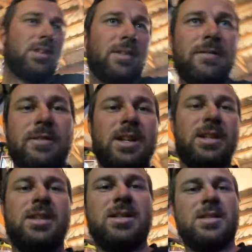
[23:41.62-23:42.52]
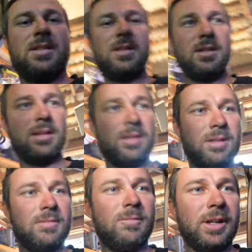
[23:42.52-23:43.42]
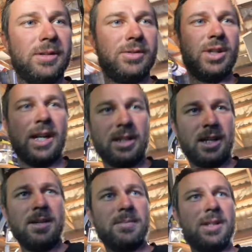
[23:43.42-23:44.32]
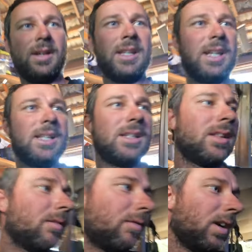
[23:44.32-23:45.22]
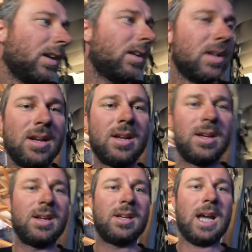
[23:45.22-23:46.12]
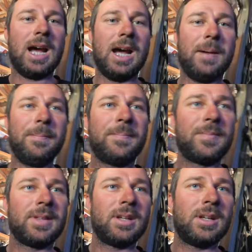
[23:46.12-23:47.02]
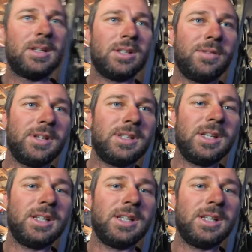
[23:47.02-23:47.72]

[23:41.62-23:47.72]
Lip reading: got the front wheels jacked up. So I tested the front. It's obviously